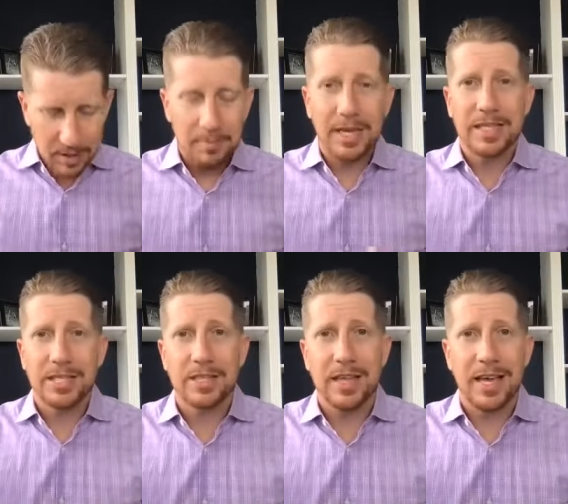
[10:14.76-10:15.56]
pay
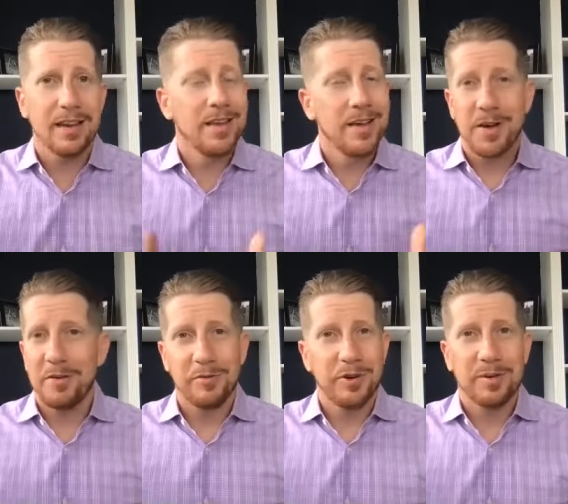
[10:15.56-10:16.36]
attention to that,
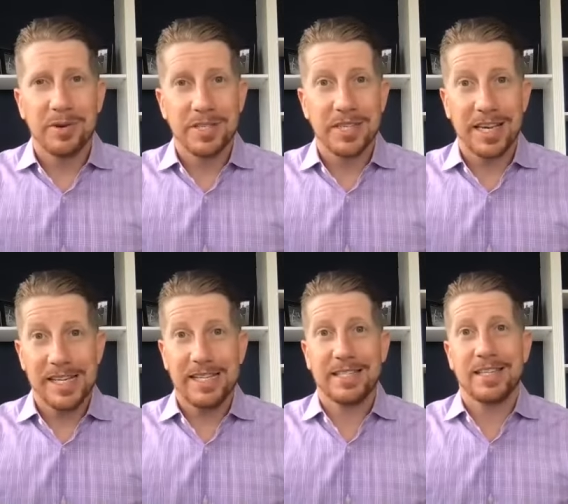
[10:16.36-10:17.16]
avoid a bunch of
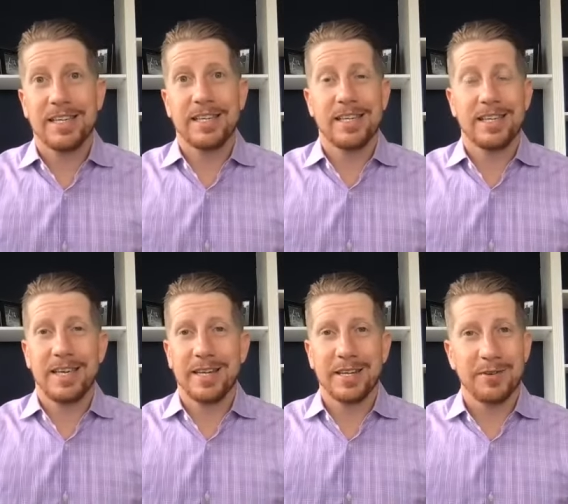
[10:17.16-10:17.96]
headaches and, uh,
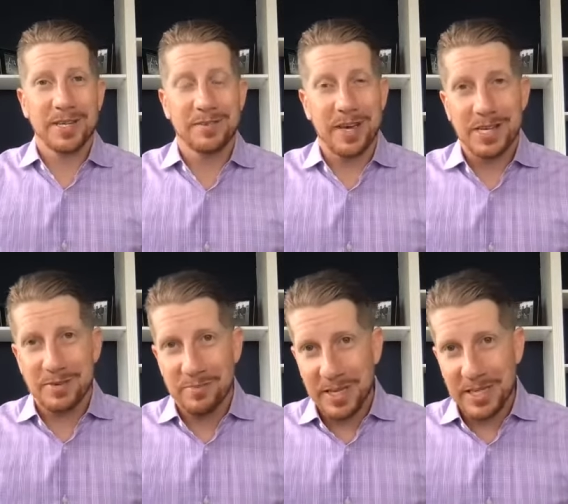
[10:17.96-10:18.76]
and corrective
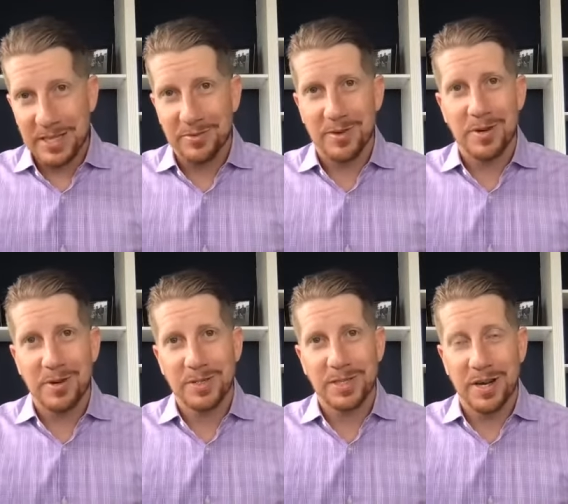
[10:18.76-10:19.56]
action plans from
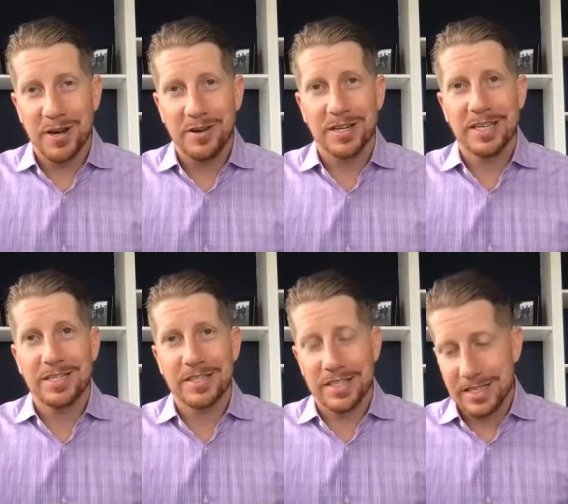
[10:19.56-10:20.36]
OCR and
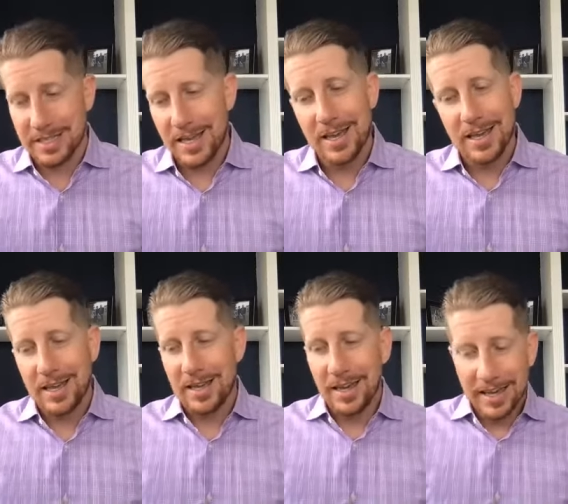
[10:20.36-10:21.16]
HHS,
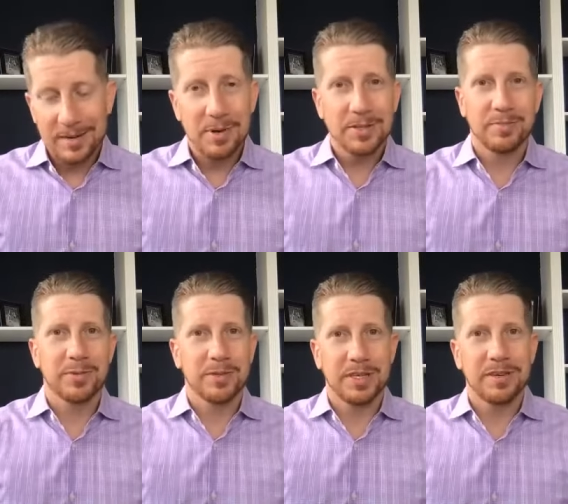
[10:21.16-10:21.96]
and most
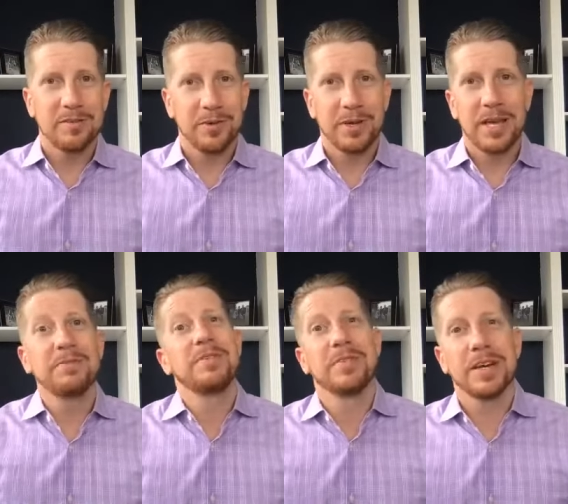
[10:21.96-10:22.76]
importantly, avoid
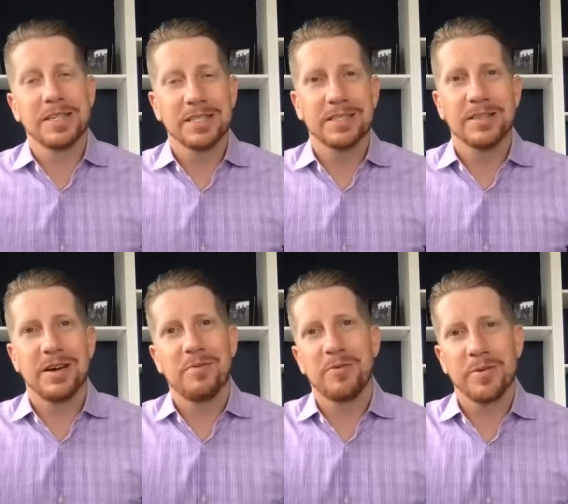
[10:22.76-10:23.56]
hefty fines
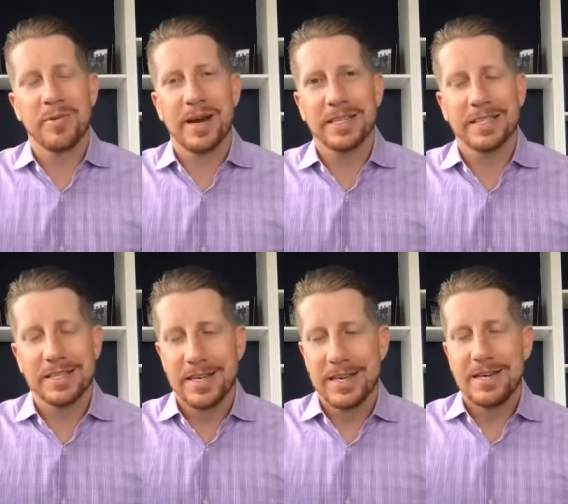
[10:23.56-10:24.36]
um, for your practice
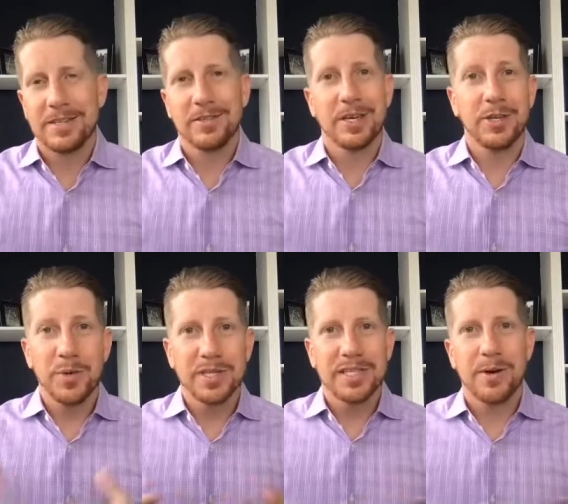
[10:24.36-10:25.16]
so that you
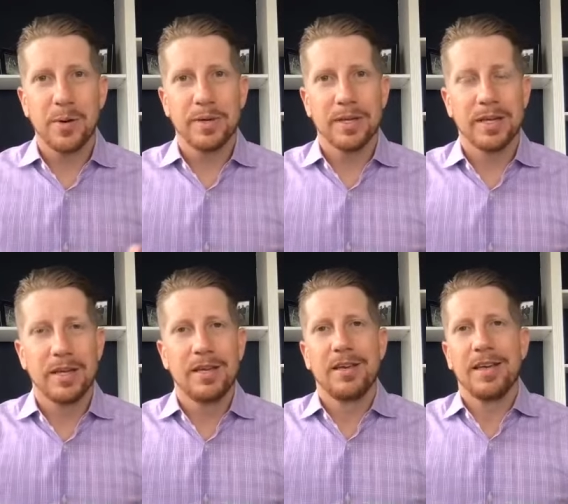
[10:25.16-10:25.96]
can stay open
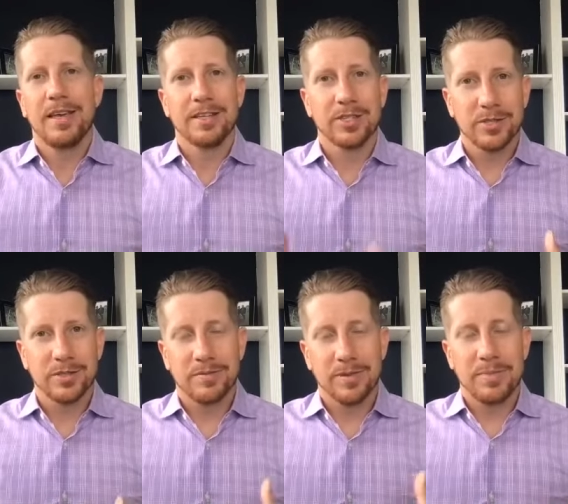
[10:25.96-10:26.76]
and
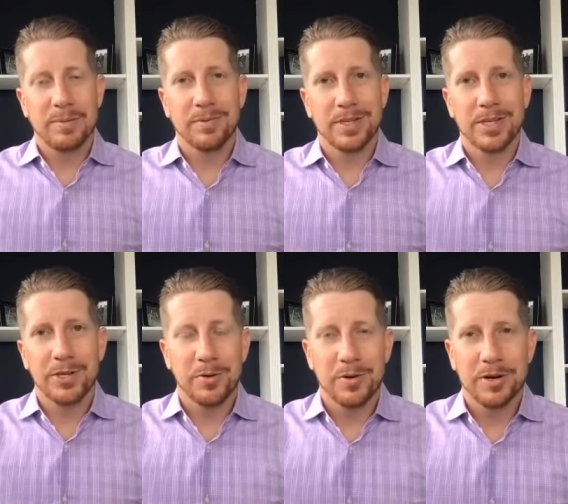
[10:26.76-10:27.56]
serve the people in
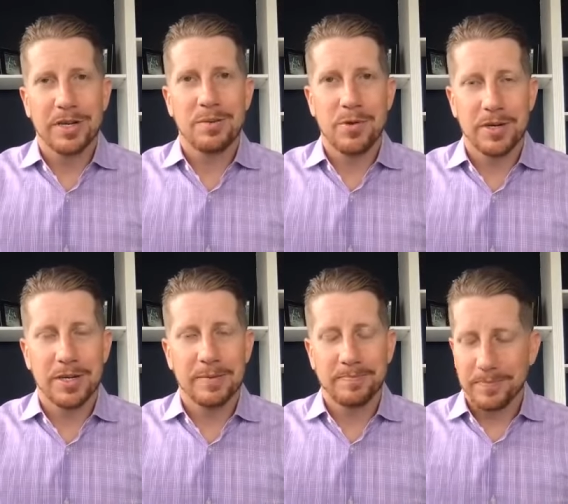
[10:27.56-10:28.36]
your
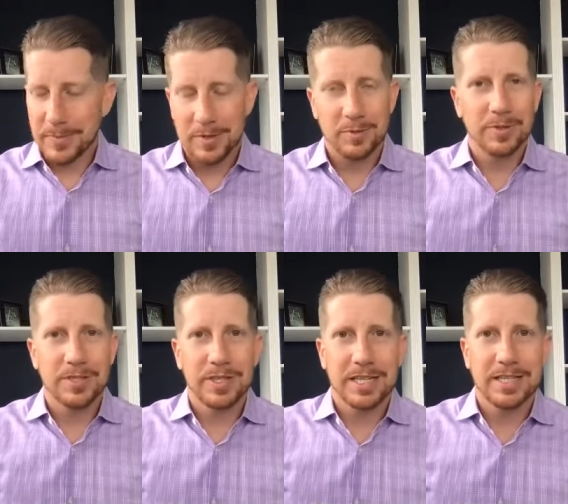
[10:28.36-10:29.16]
community. I will
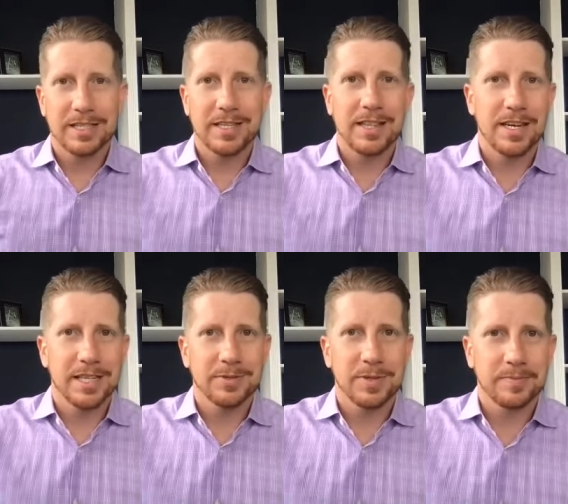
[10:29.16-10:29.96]
see you guys in the
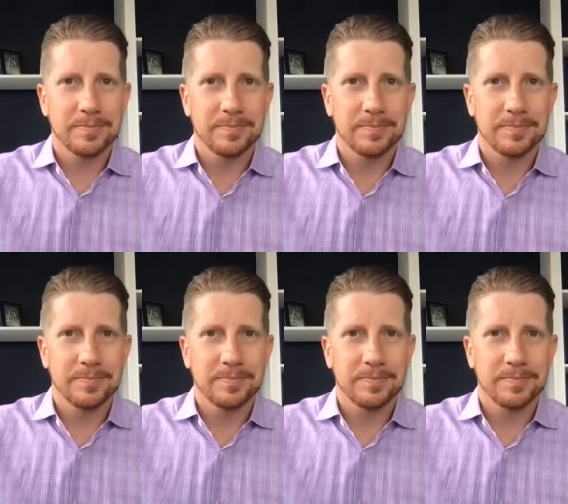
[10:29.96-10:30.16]
next one.